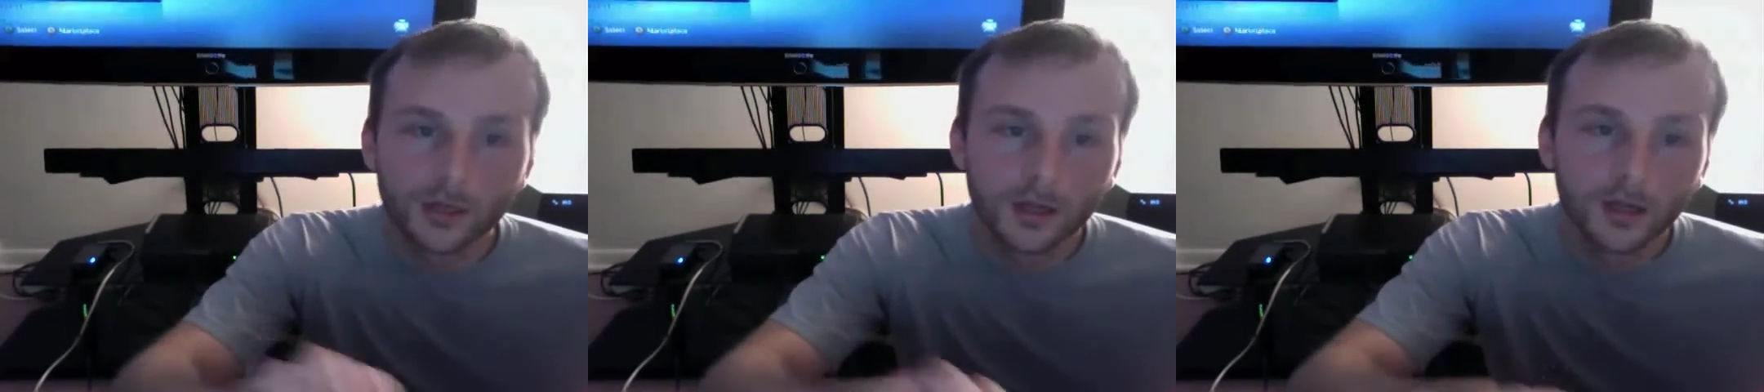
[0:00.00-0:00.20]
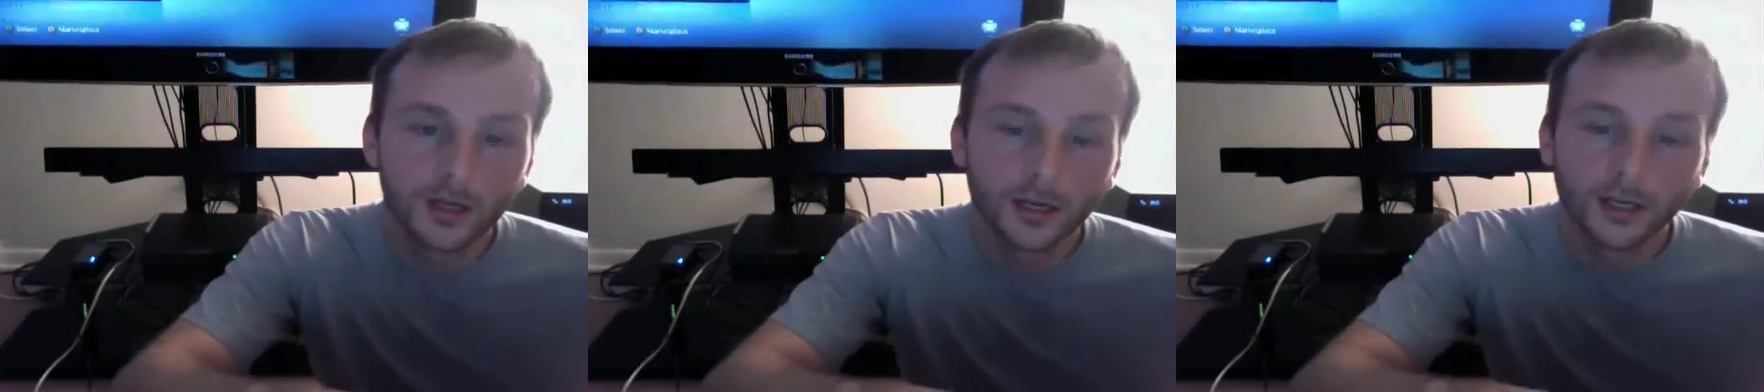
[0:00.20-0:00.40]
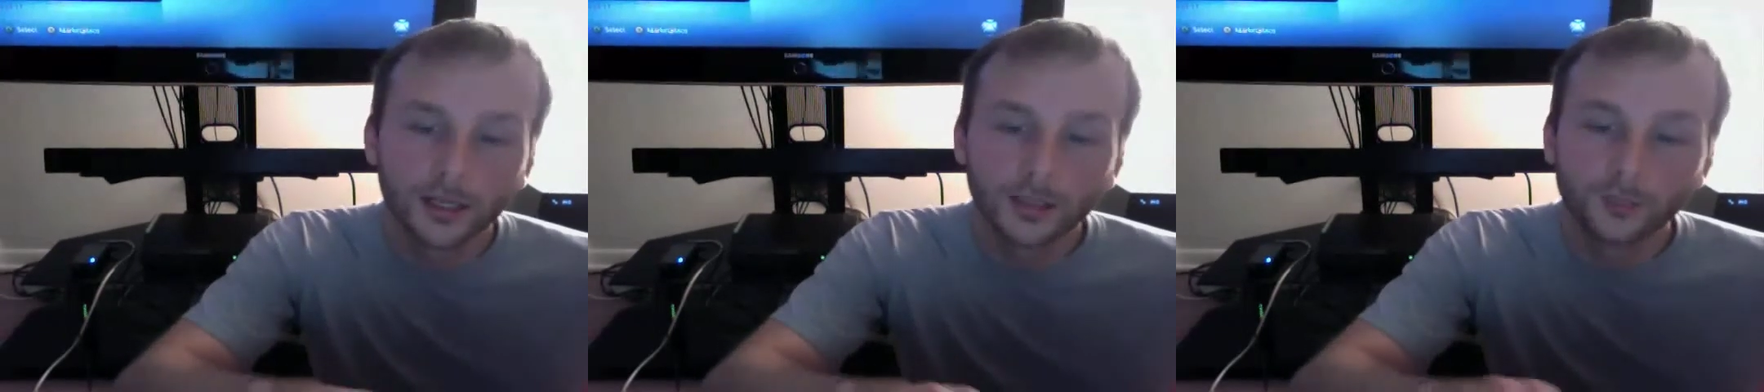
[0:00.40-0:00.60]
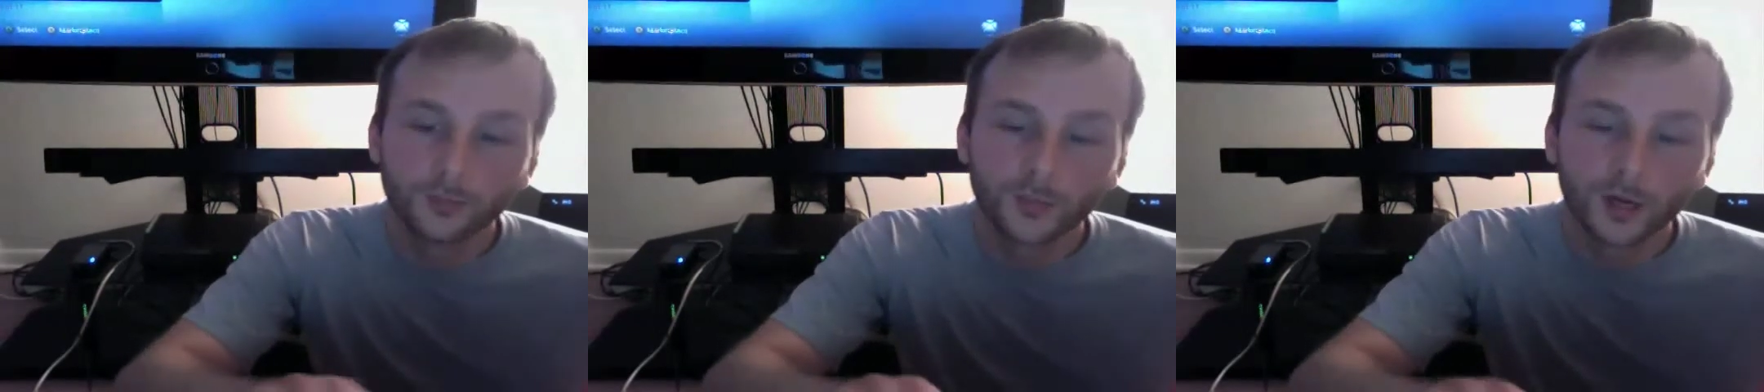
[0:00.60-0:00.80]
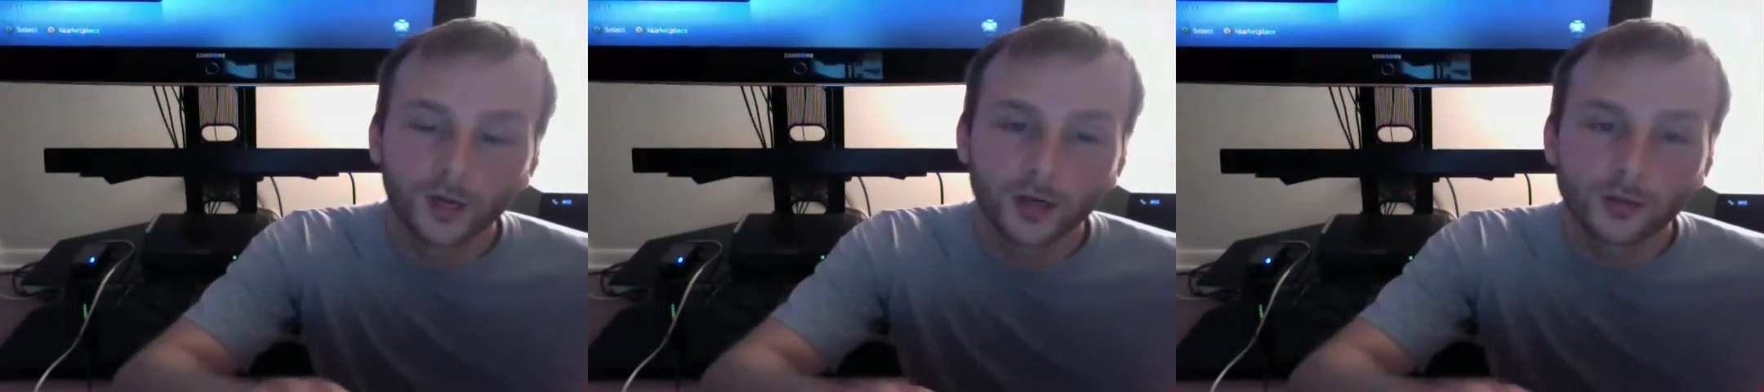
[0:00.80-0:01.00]

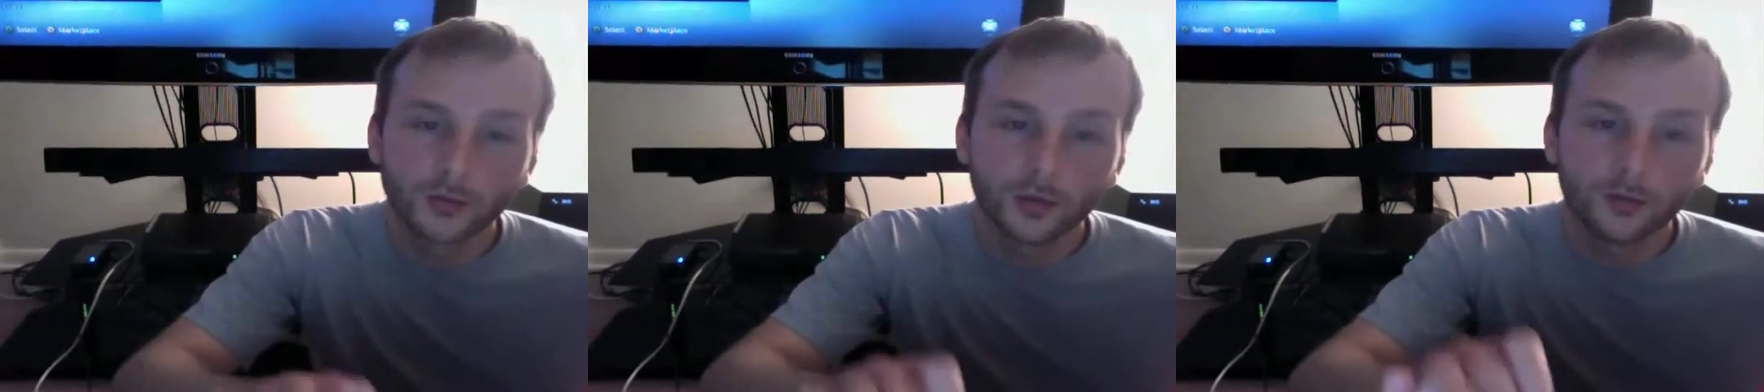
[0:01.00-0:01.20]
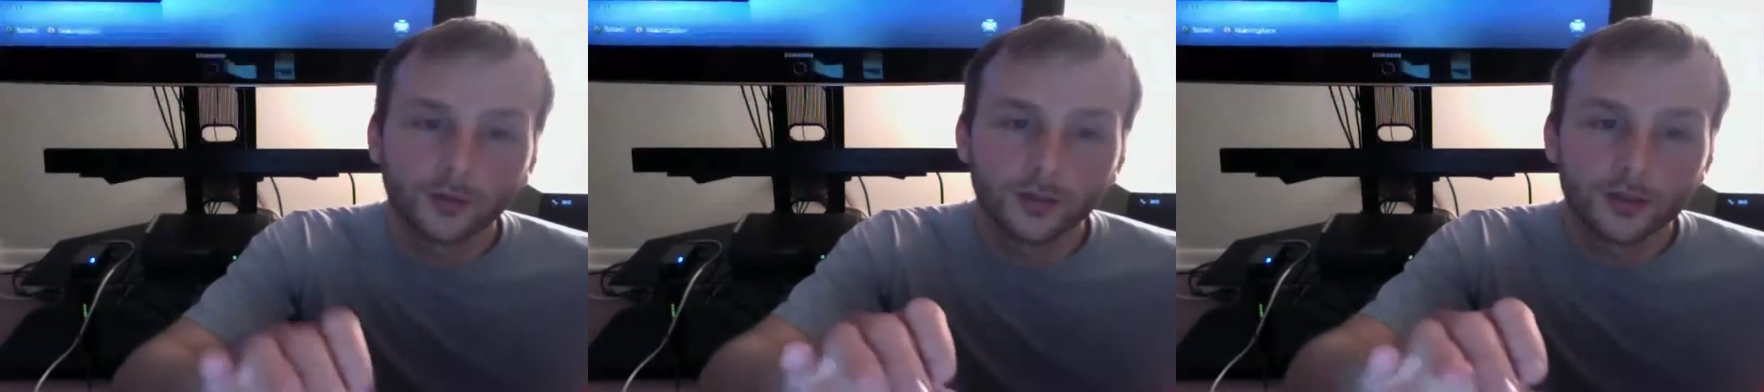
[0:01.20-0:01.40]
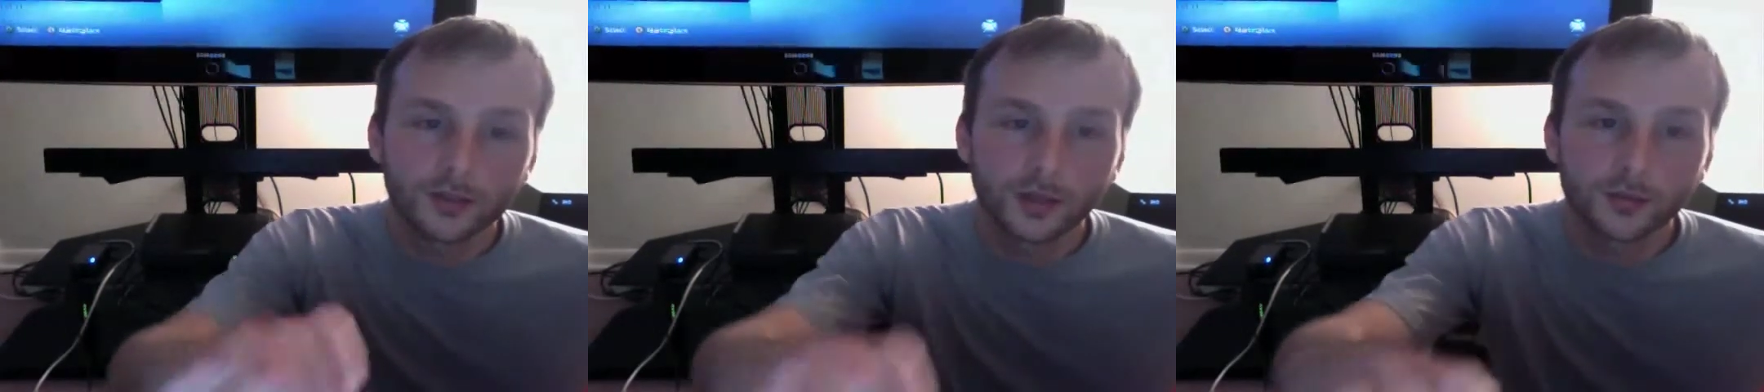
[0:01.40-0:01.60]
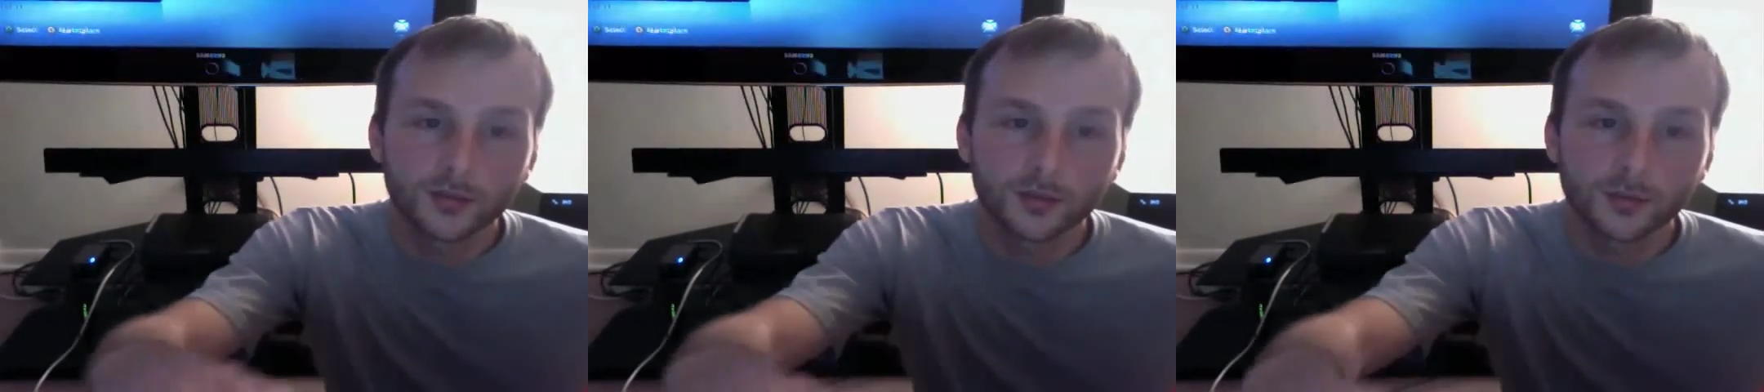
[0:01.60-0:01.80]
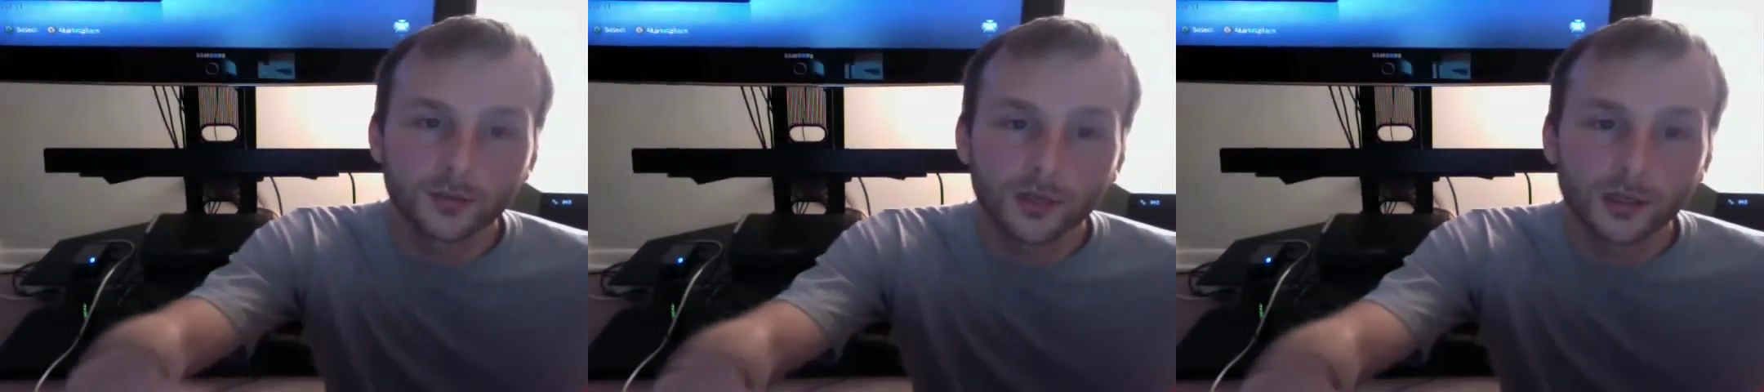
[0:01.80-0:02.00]
Alright, hopefully this helps
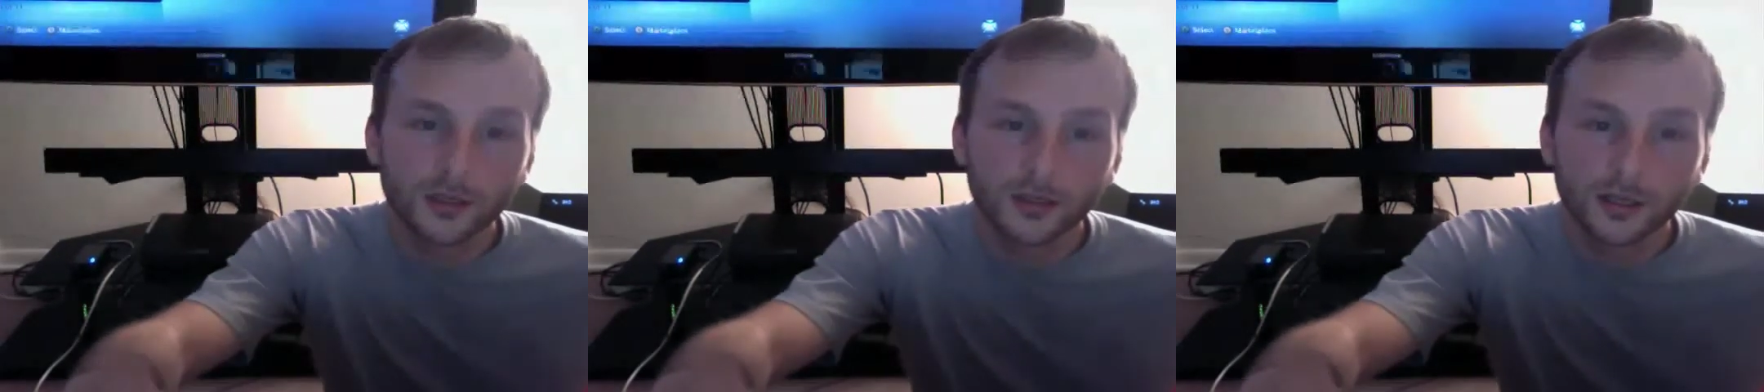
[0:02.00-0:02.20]
somebody,